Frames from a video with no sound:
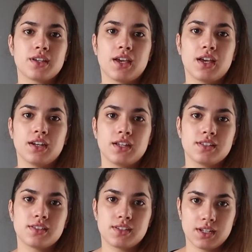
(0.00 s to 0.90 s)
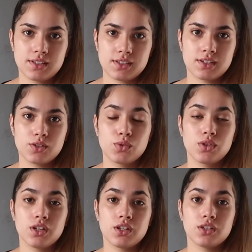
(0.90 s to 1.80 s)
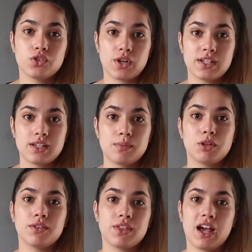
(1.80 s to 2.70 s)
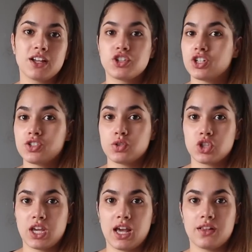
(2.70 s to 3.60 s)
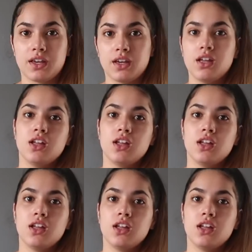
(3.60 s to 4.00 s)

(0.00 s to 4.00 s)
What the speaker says: and it sticks to the tray table of the high chair, so she can't like